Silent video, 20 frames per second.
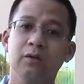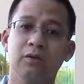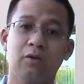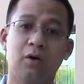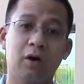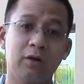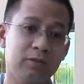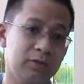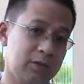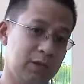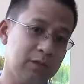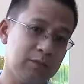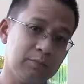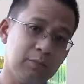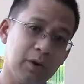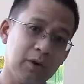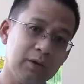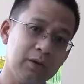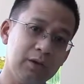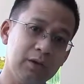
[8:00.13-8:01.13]
content
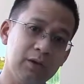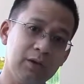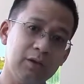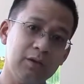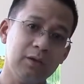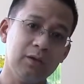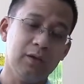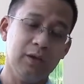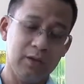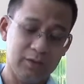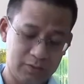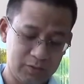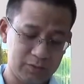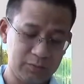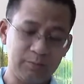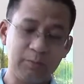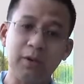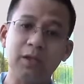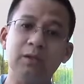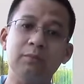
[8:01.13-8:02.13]
marketing,
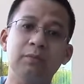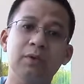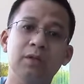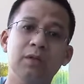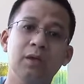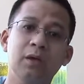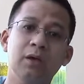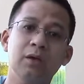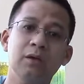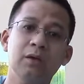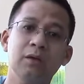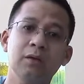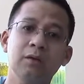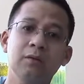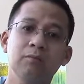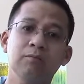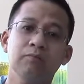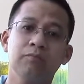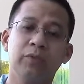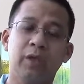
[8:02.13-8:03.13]
display media,
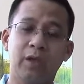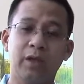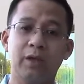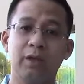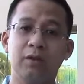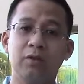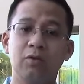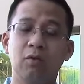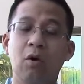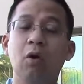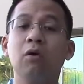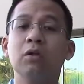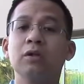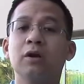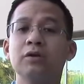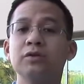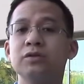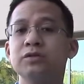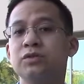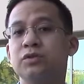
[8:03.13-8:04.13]
and all
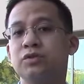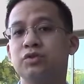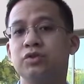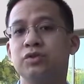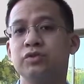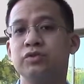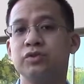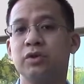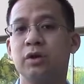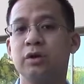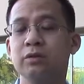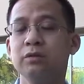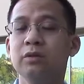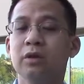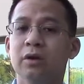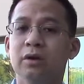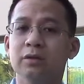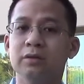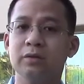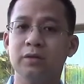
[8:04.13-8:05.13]
our decisions are
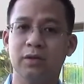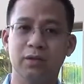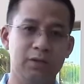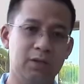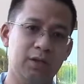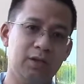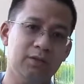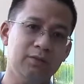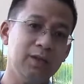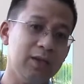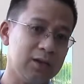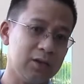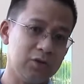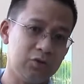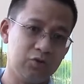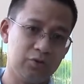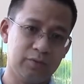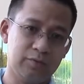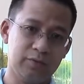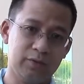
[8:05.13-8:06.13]
done in a
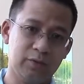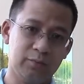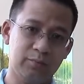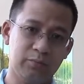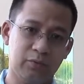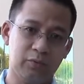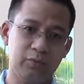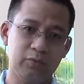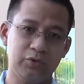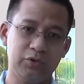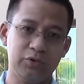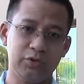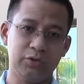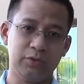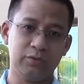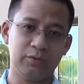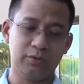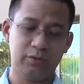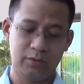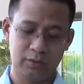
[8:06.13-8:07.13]
data-driven approach.
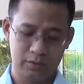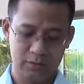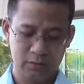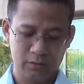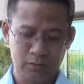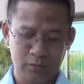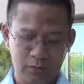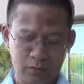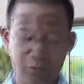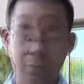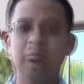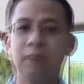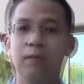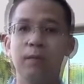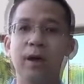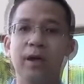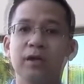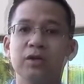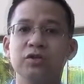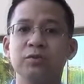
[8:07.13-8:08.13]

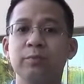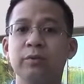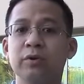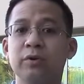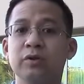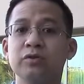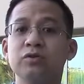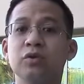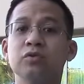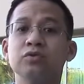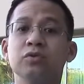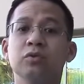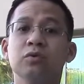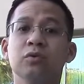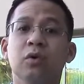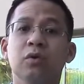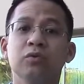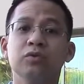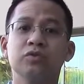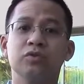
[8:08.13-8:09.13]
My experience also
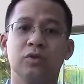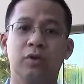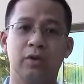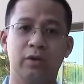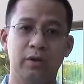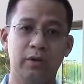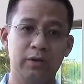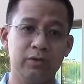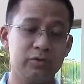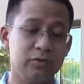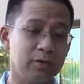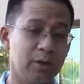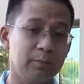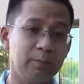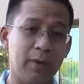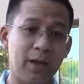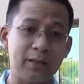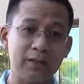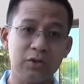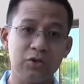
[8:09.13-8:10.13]
goes into the
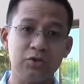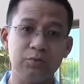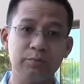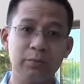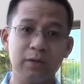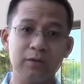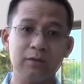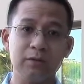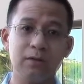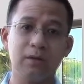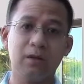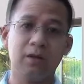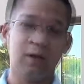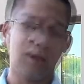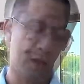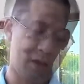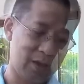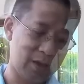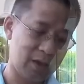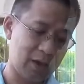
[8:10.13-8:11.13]
management.
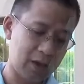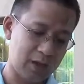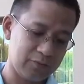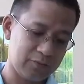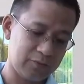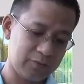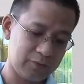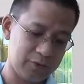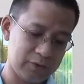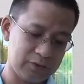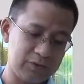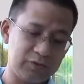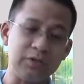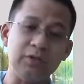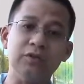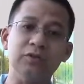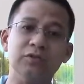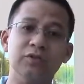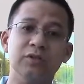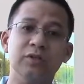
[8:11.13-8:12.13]
I have
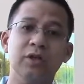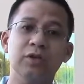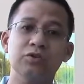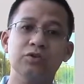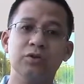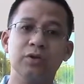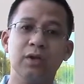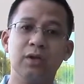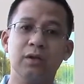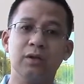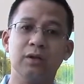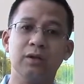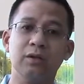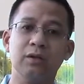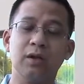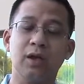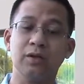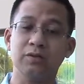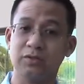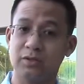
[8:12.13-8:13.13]
skills in
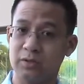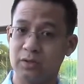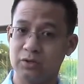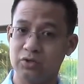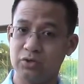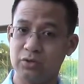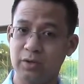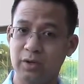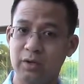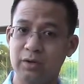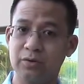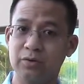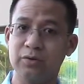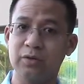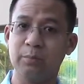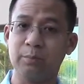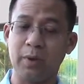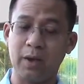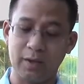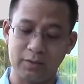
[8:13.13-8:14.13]
educating as an educator in
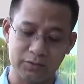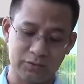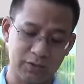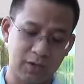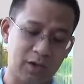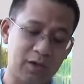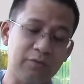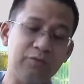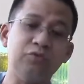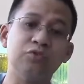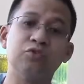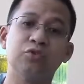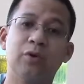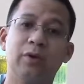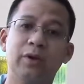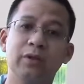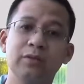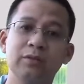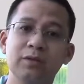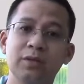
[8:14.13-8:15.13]
the past. I've
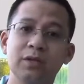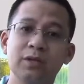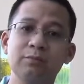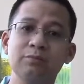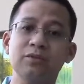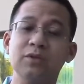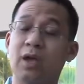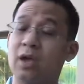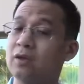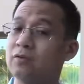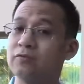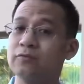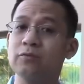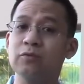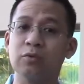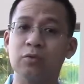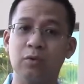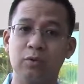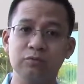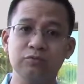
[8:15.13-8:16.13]
trained teams, I've
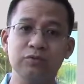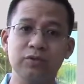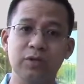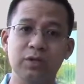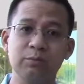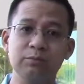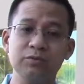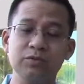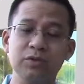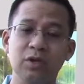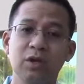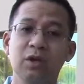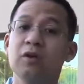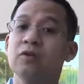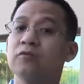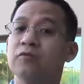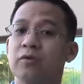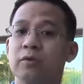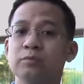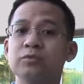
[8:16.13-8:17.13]
grown teams
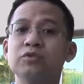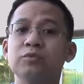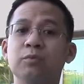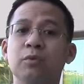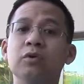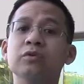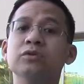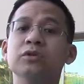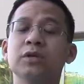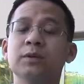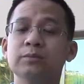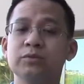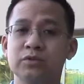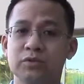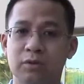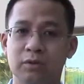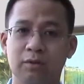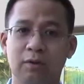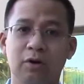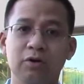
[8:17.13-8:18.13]
from small teams
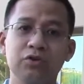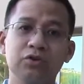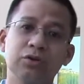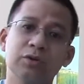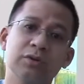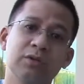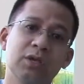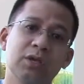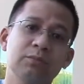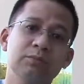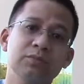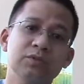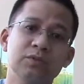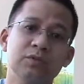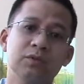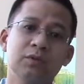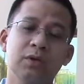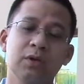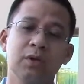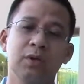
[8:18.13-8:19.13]
to larger teams,
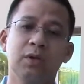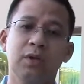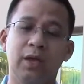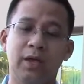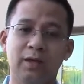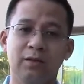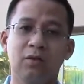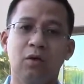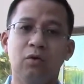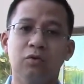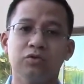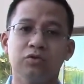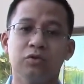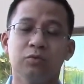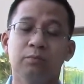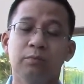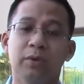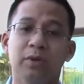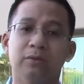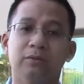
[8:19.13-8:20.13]
and also
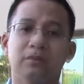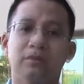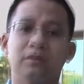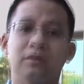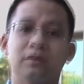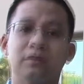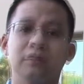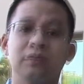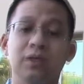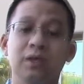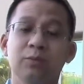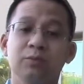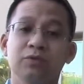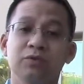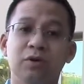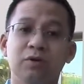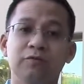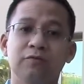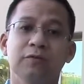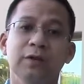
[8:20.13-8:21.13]
built teams
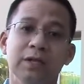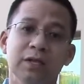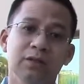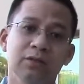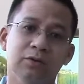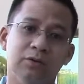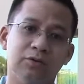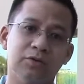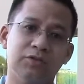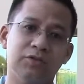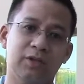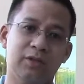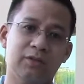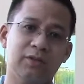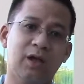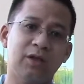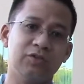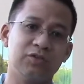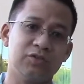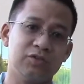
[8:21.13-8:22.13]
of leaders and
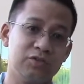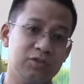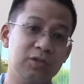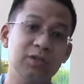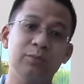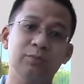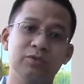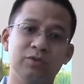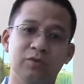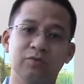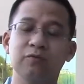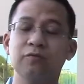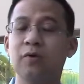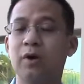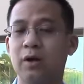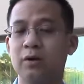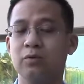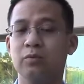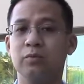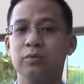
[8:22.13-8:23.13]
not just teams of
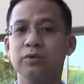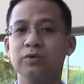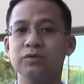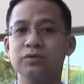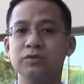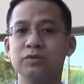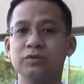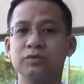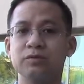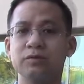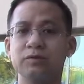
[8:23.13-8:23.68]
followers.